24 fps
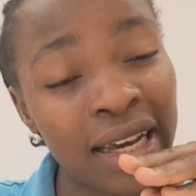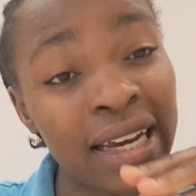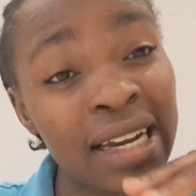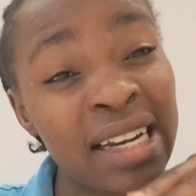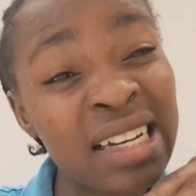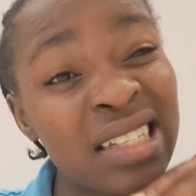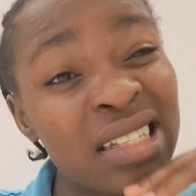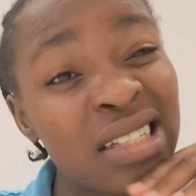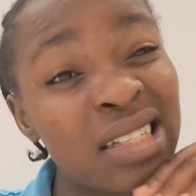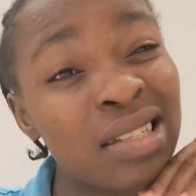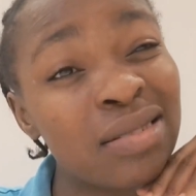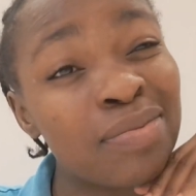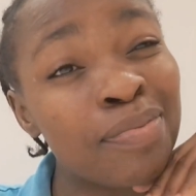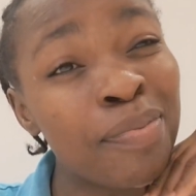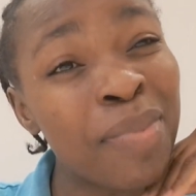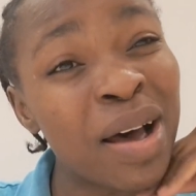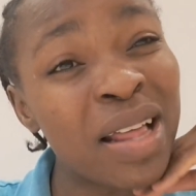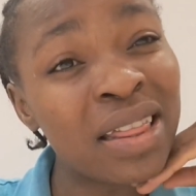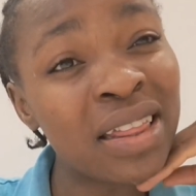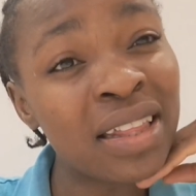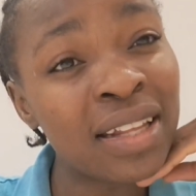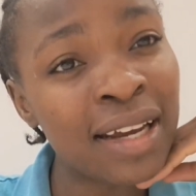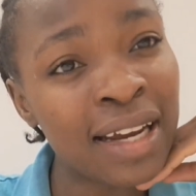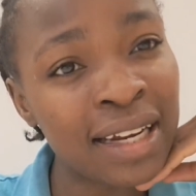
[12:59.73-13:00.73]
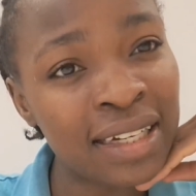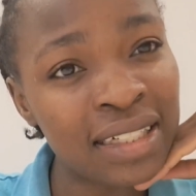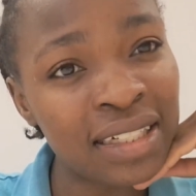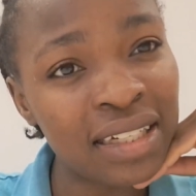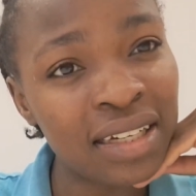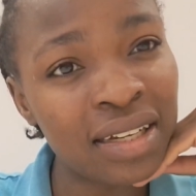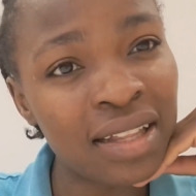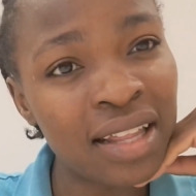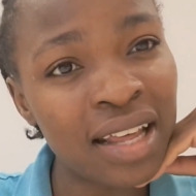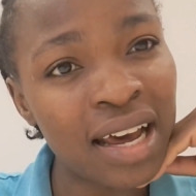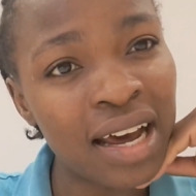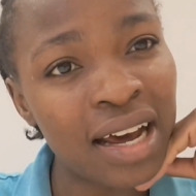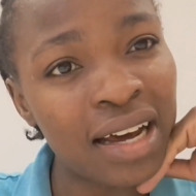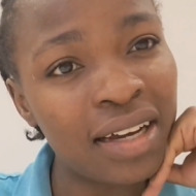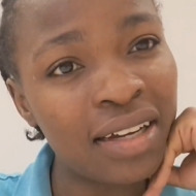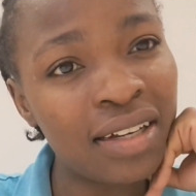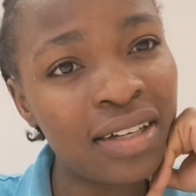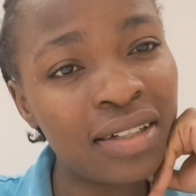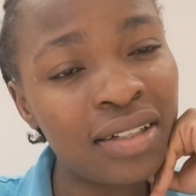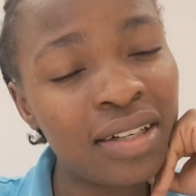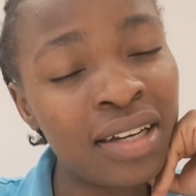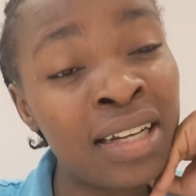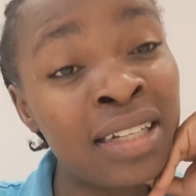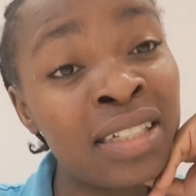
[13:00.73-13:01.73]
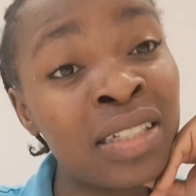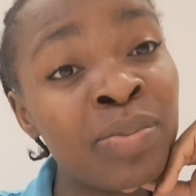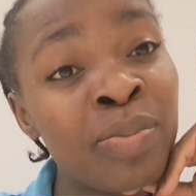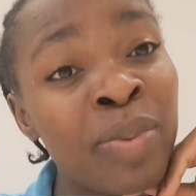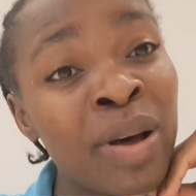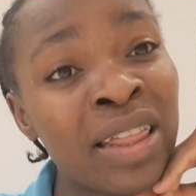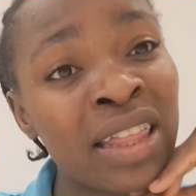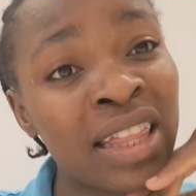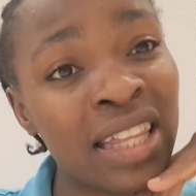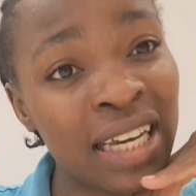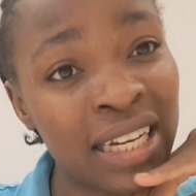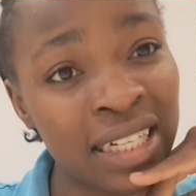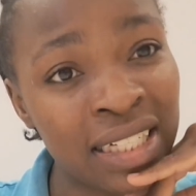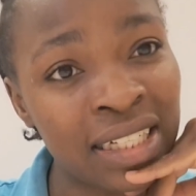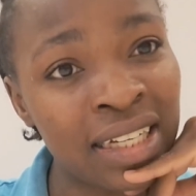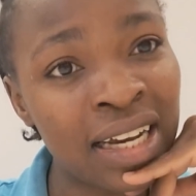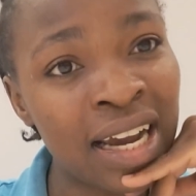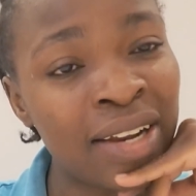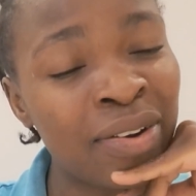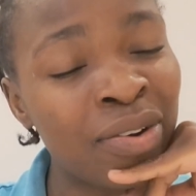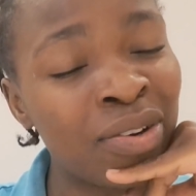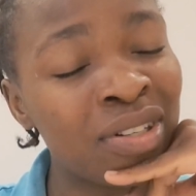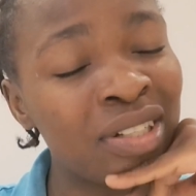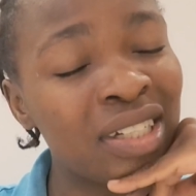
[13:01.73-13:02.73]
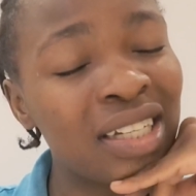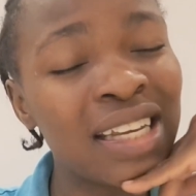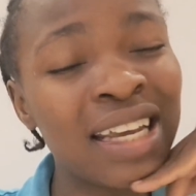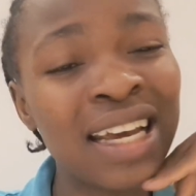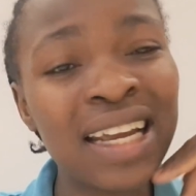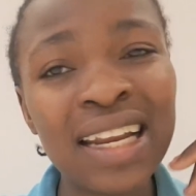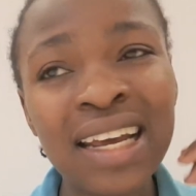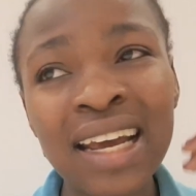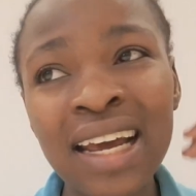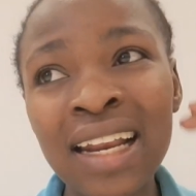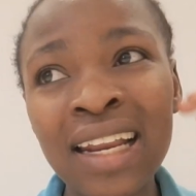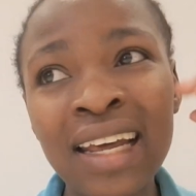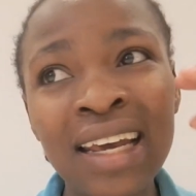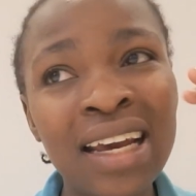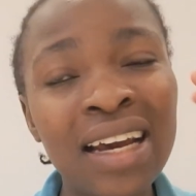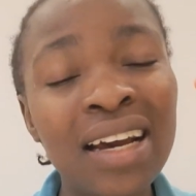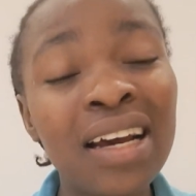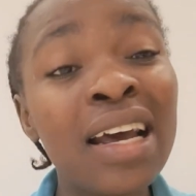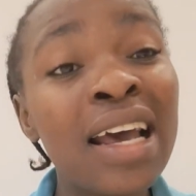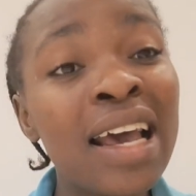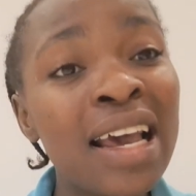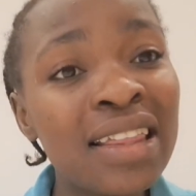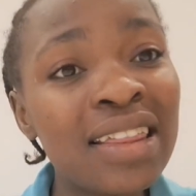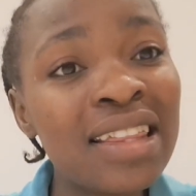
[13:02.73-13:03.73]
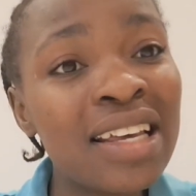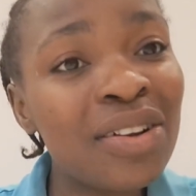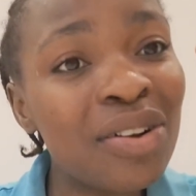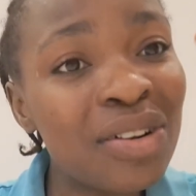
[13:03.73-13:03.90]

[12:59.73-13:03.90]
It's pathetic there. It's pathetic. They